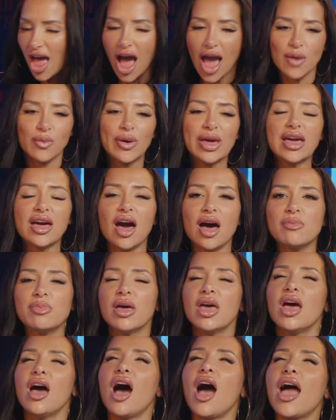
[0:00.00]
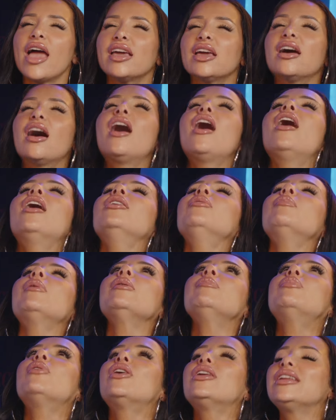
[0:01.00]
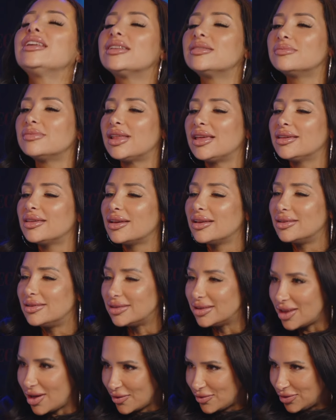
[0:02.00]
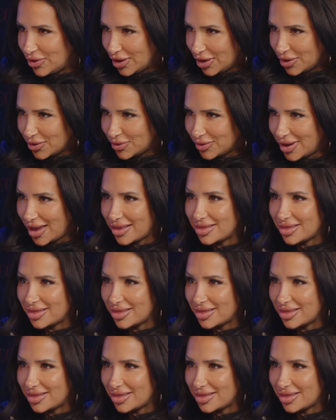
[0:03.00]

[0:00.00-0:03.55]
I wake up, I hug my body, and I'm like, I love you.